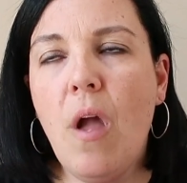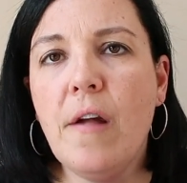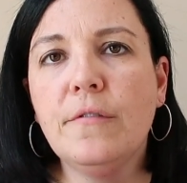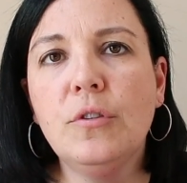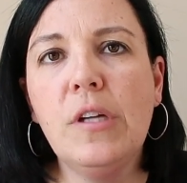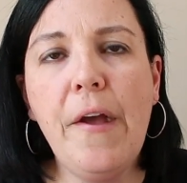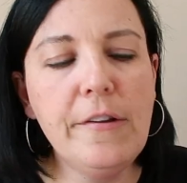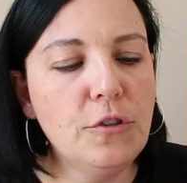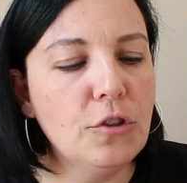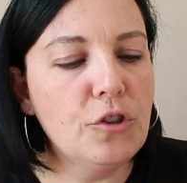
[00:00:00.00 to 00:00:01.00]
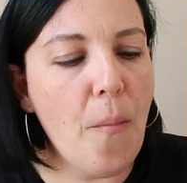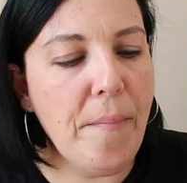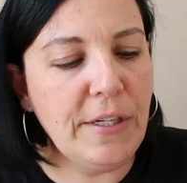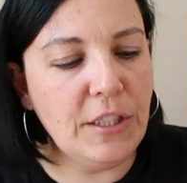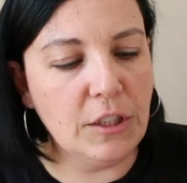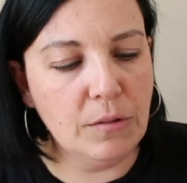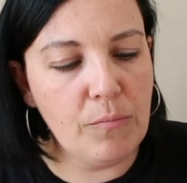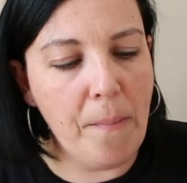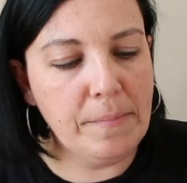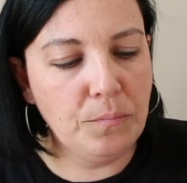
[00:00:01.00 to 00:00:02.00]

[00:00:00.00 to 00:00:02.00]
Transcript: if you eat just the bean,